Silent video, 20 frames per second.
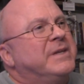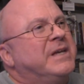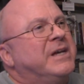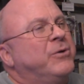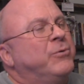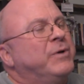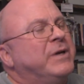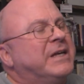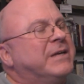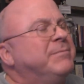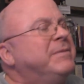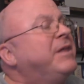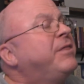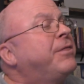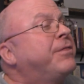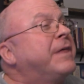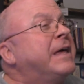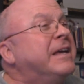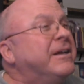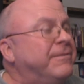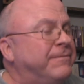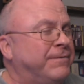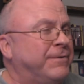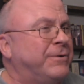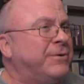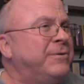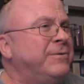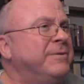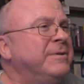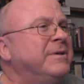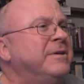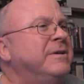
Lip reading: And we can be thankful